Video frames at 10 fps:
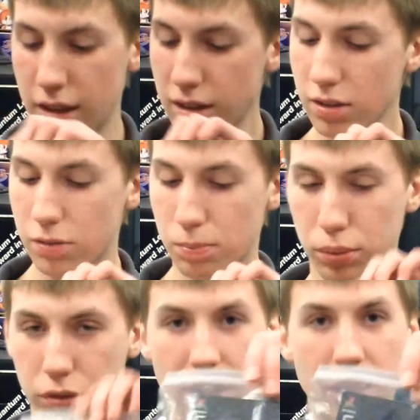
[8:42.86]
This is
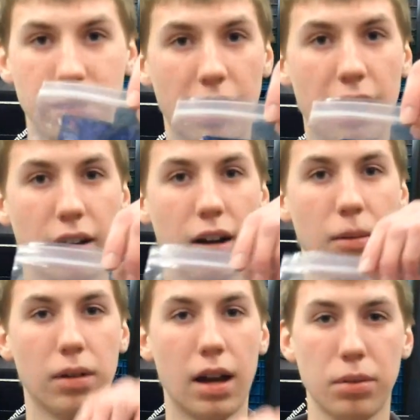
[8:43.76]
pretty rare.
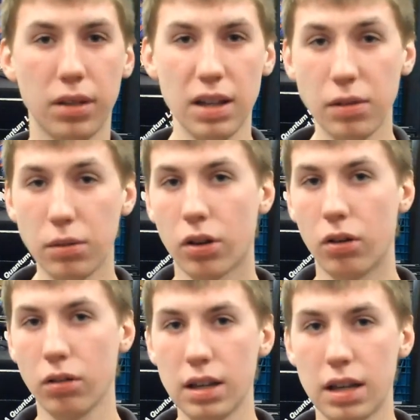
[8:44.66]
I believe it was
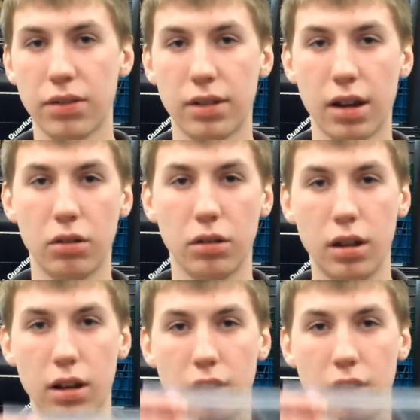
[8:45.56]
only given out